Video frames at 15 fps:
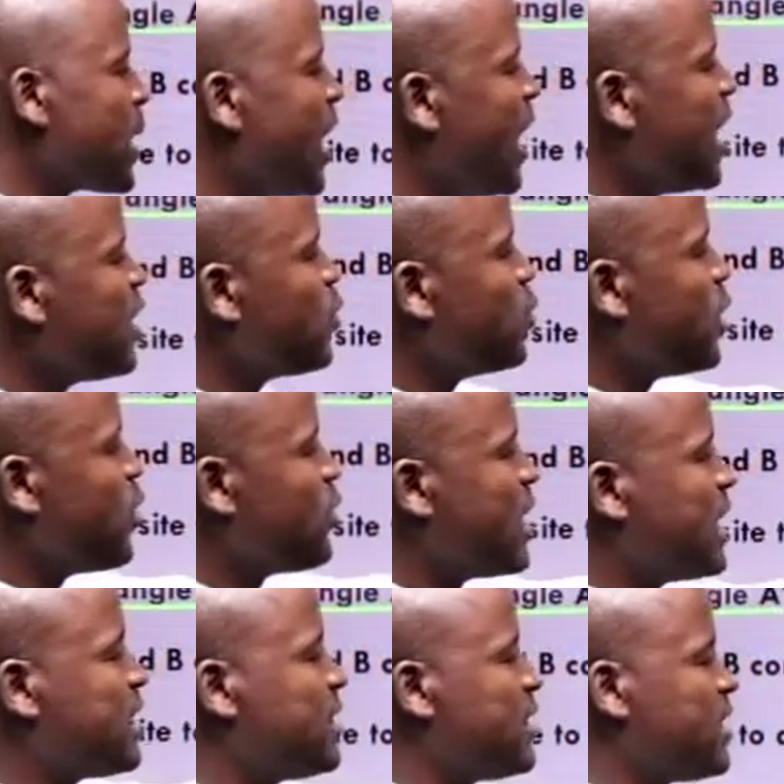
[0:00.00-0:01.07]
And we know
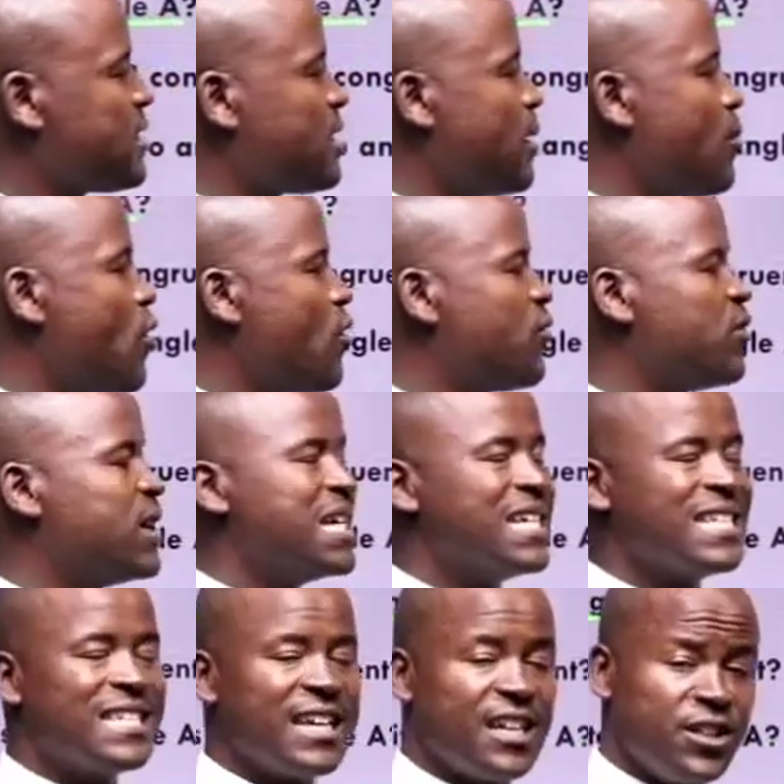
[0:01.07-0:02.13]
that the sum of
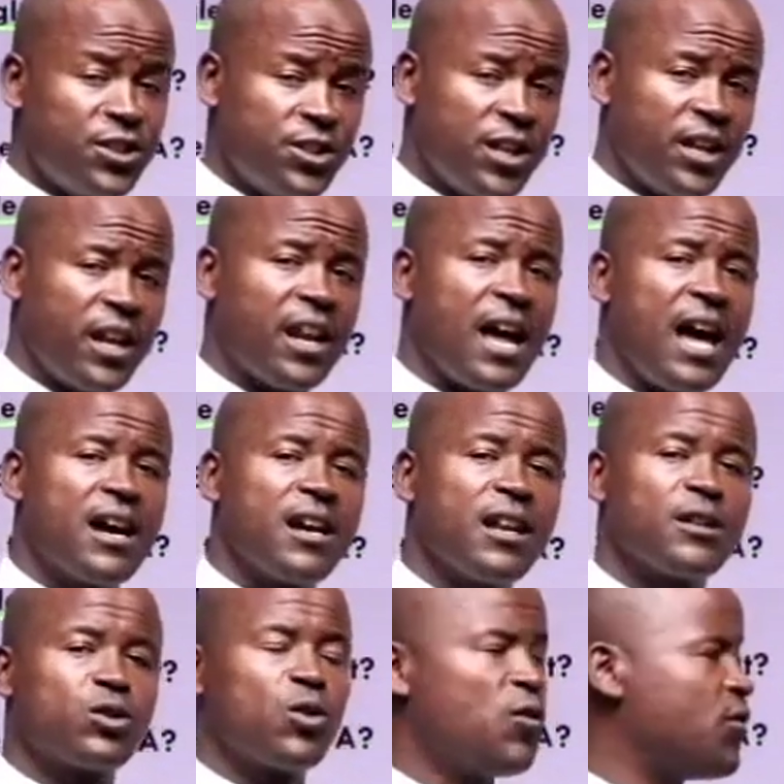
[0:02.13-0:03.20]
the interior
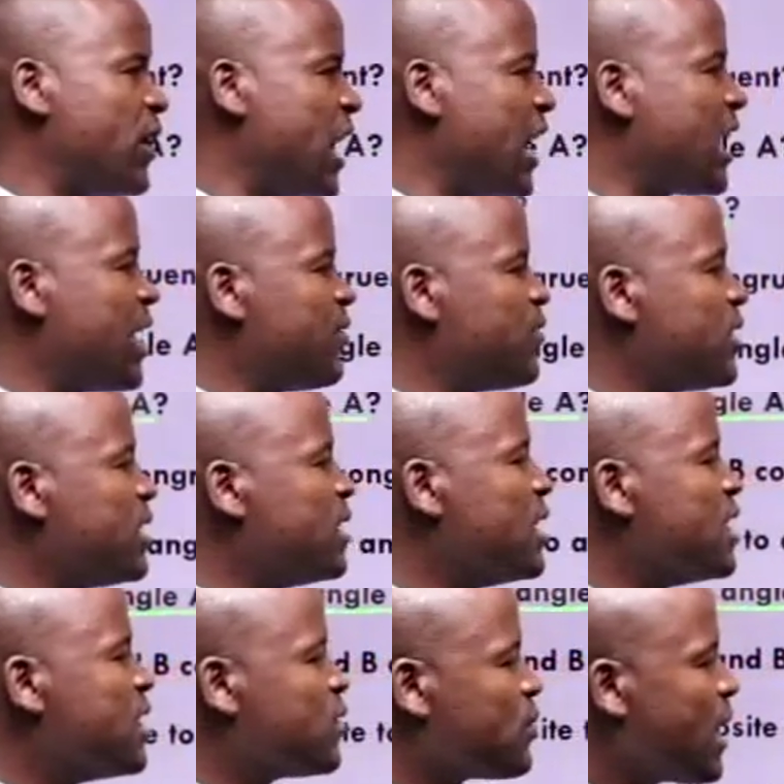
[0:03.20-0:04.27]
angles of a given
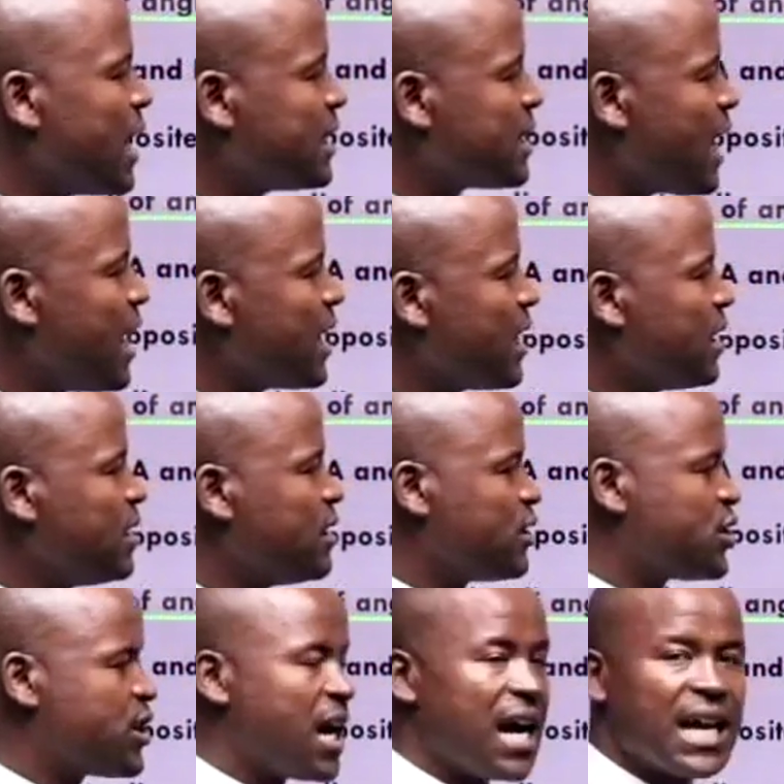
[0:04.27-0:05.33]
right angled
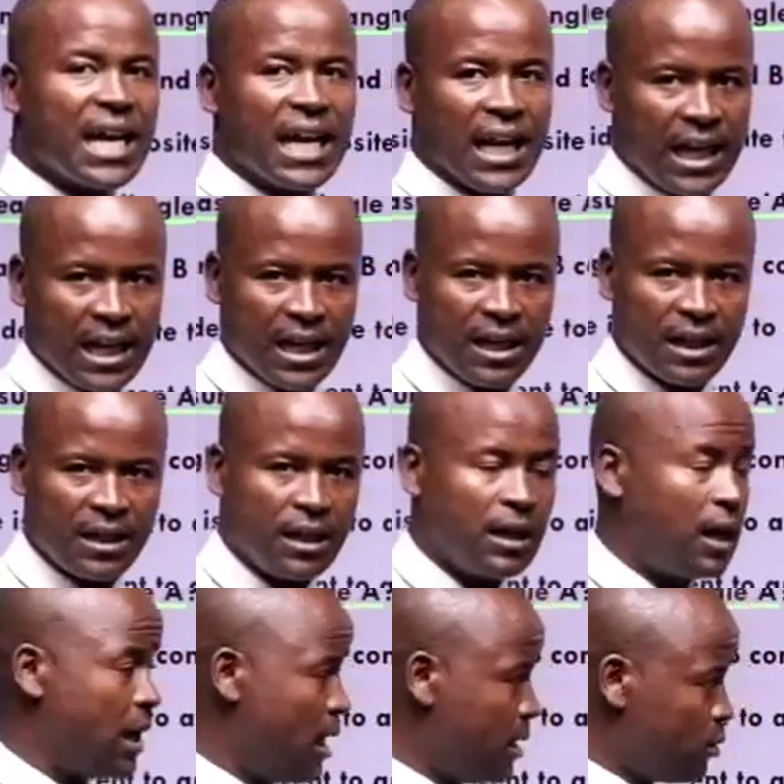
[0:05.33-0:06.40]
triangle,
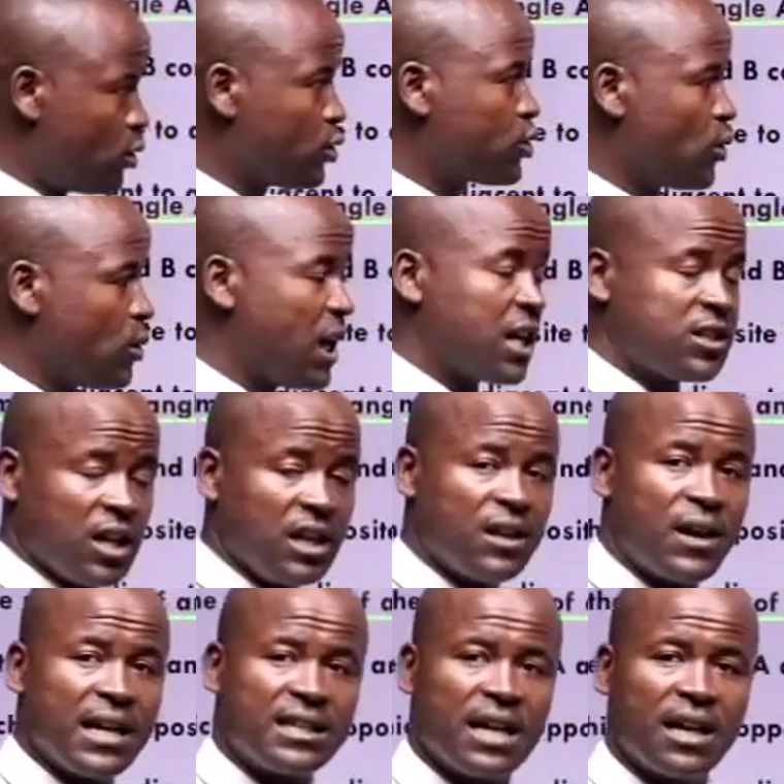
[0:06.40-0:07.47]
not only actually
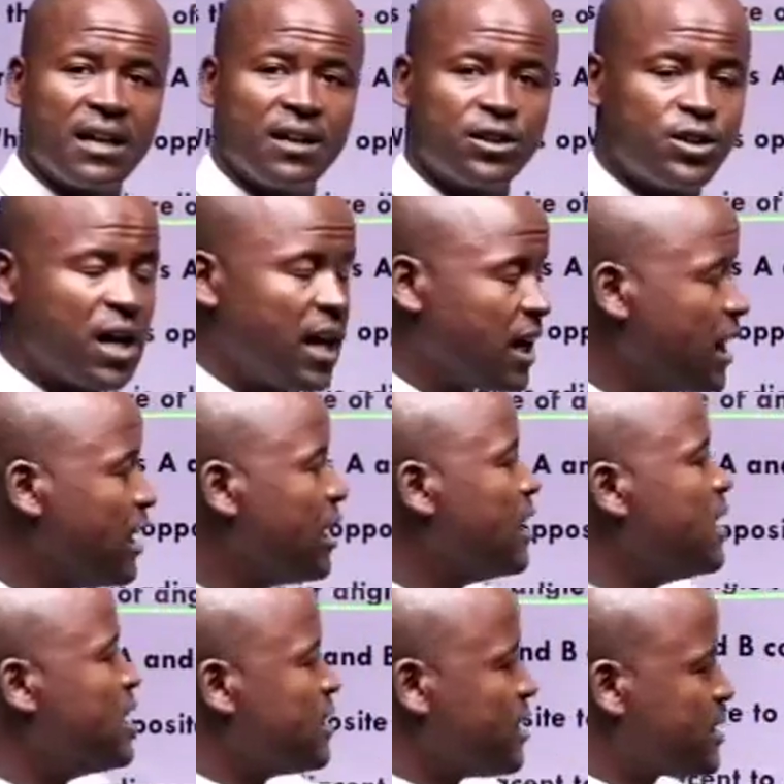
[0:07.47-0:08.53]
right angled triangle,
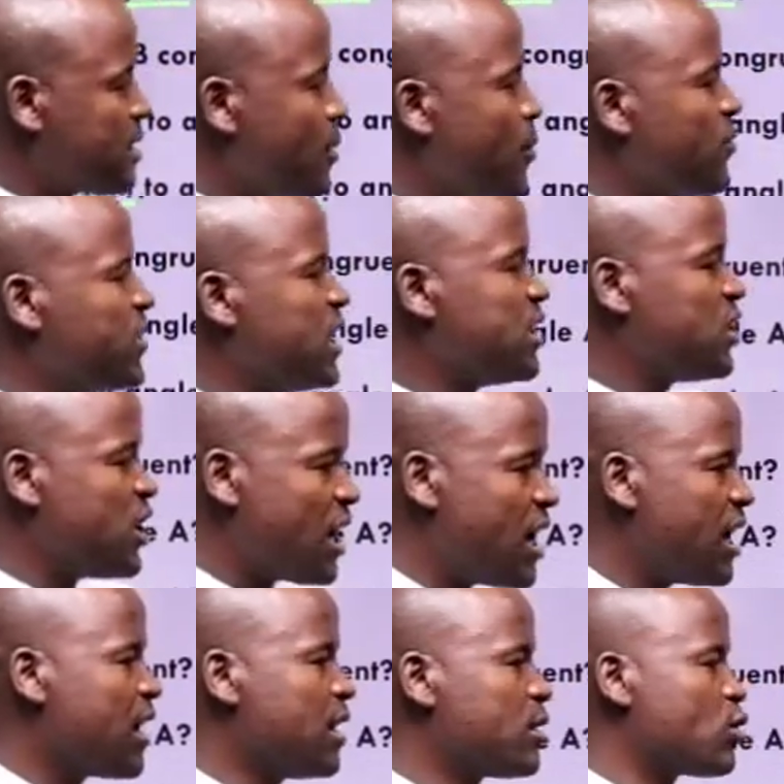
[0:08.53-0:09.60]
the sum of the interior
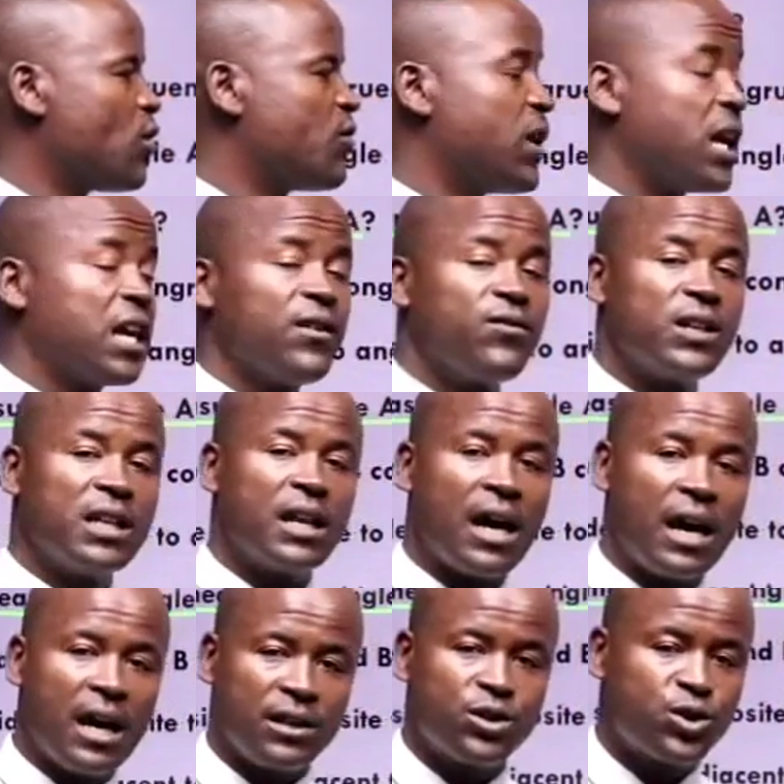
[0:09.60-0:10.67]
angles of a given
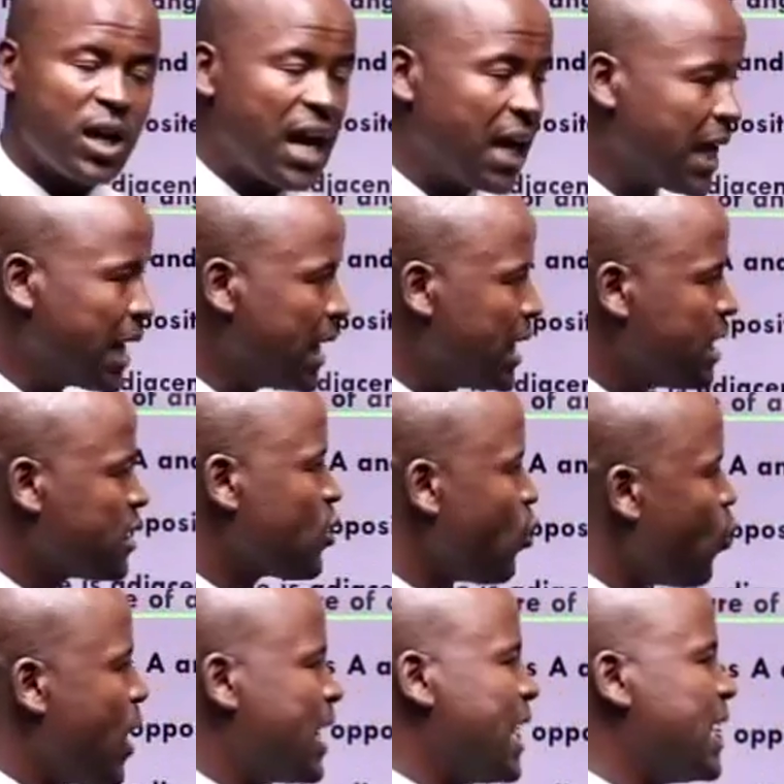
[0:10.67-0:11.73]
triangle is
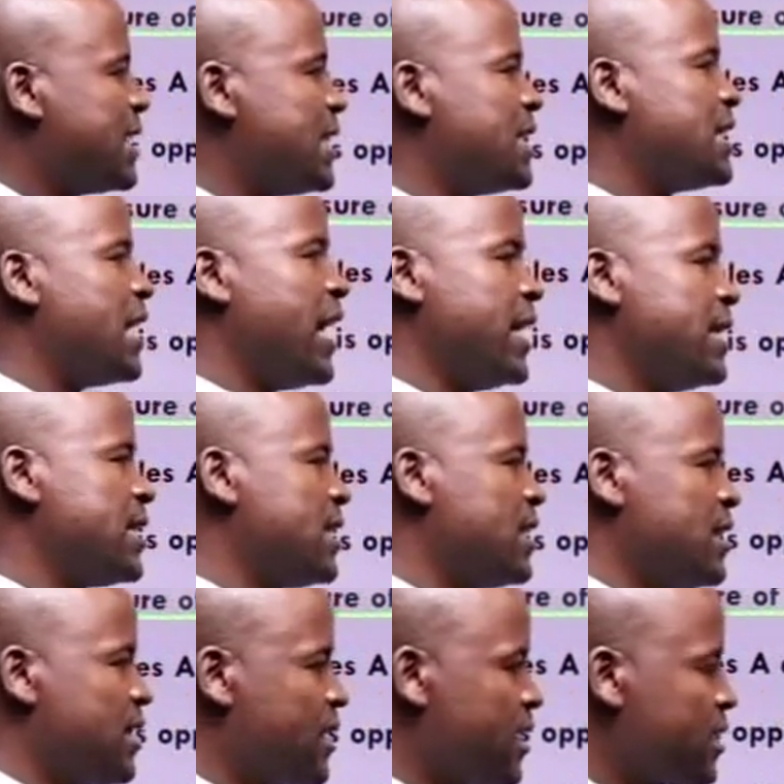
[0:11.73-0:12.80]
180
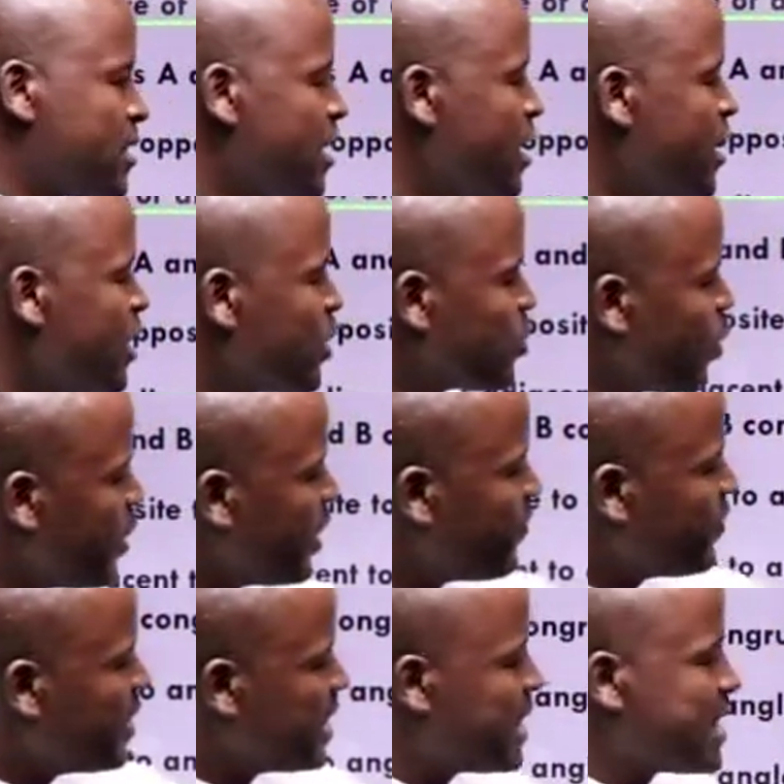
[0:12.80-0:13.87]
degrees. So if
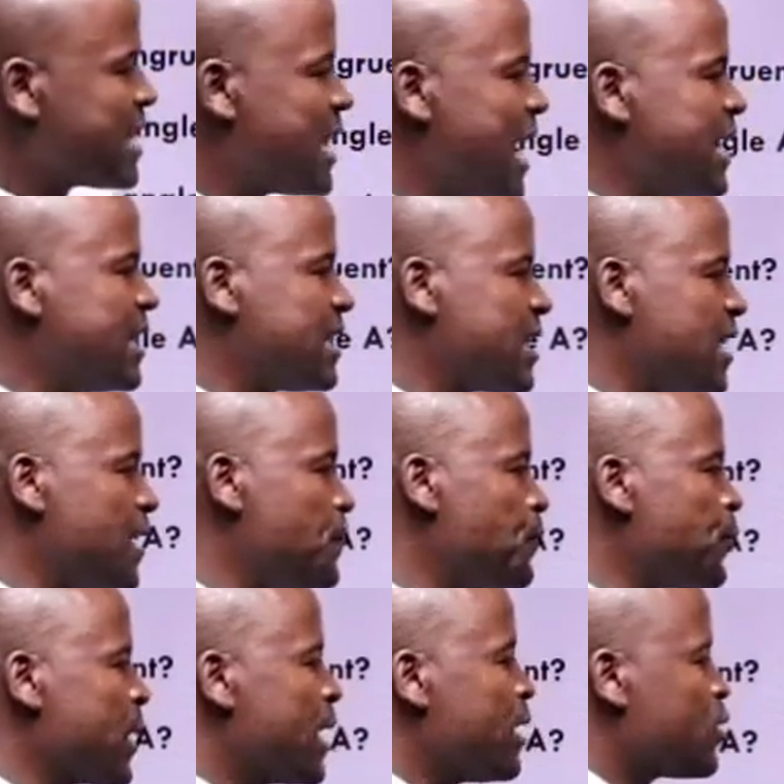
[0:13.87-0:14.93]
this is 90,
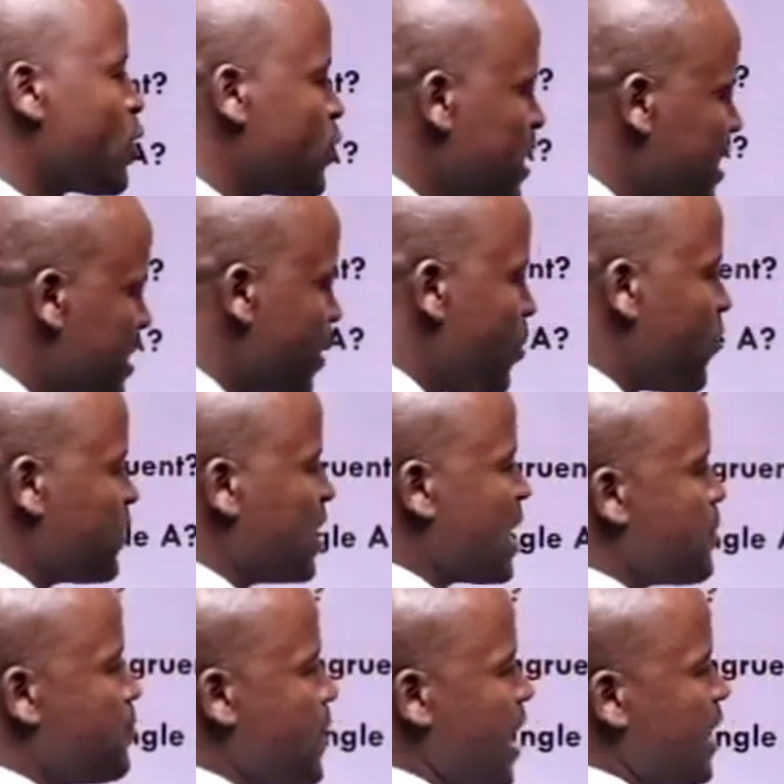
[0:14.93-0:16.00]
so the sum of the
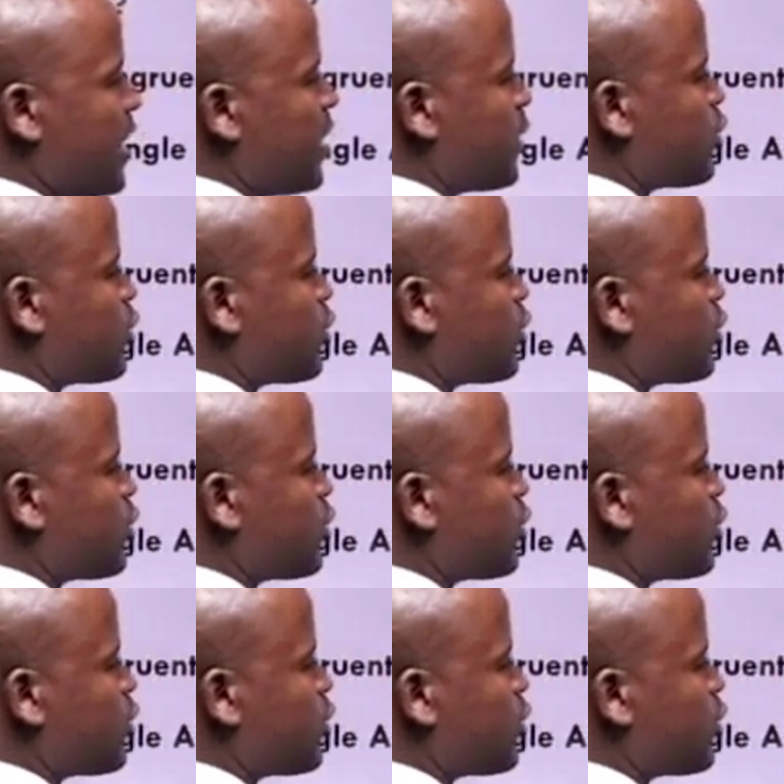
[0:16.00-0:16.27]
remaining